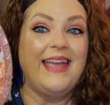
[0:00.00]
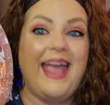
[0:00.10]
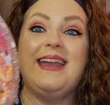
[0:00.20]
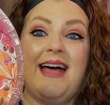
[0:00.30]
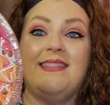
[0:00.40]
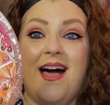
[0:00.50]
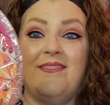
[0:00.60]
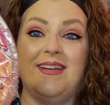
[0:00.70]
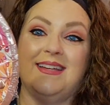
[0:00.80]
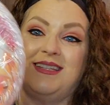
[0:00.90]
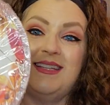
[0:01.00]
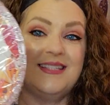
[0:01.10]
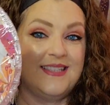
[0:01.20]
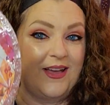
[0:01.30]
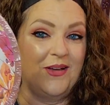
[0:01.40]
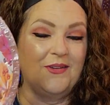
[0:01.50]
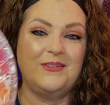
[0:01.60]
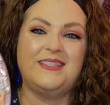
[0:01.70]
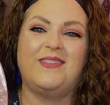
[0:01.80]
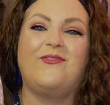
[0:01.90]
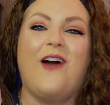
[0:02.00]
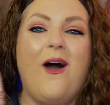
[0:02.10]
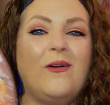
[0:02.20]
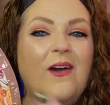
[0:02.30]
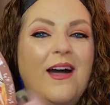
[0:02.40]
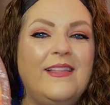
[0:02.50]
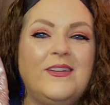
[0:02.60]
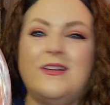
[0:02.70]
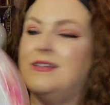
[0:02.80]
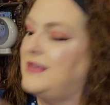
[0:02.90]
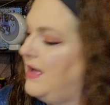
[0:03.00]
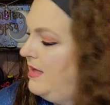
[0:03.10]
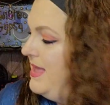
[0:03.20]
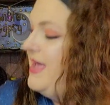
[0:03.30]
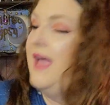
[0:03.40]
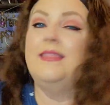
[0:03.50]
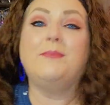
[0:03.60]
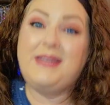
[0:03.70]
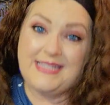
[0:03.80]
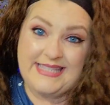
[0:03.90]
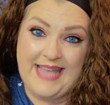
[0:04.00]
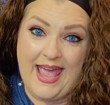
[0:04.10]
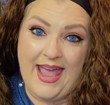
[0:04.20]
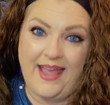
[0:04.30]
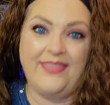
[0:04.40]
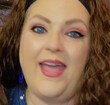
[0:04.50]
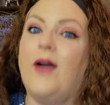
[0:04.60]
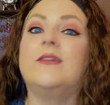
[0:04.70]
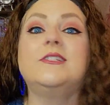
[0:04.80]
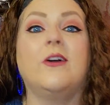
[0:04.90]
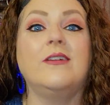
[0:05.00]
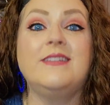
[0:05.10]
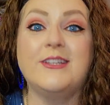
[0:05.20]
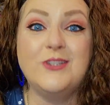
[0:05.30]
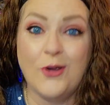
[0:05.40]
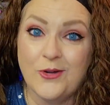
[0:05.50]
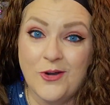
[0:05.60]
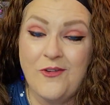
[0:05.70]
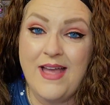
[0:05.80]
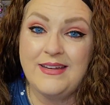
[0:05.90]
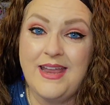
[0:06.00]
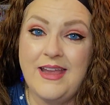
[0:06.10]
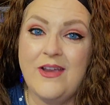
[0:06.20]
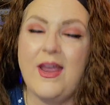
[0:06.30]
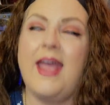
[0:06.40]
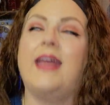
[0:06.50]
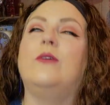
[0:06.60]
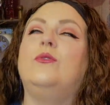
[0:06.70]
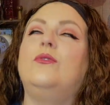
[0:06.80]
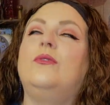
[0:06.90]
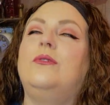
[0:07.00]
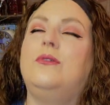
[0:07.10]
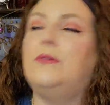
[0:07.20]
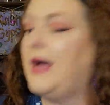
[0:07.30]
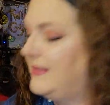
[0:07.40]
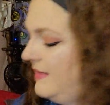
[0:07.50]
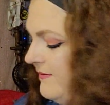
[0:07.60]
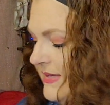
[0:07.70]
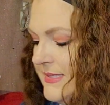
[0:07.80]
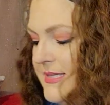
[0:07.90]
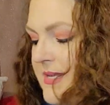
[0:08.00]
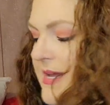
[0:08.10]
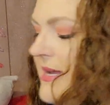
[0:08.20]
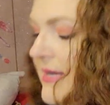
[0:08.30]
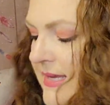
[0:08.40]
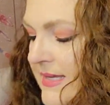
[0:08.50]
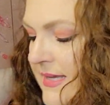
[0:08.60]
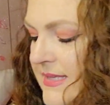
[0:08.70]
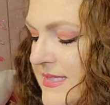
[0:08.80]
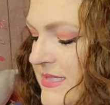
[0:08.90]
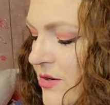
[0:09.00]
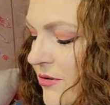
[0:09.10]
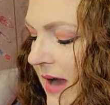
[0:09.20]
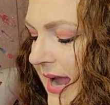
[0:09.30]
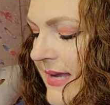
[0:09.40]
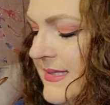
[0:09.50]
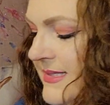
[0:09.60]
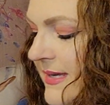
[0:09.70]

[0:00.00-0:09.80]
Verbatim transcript: and I love it. So just the fall colors. Oh, and let me just say, they are starting to turn around here, and ooh, I love it. it it's just great.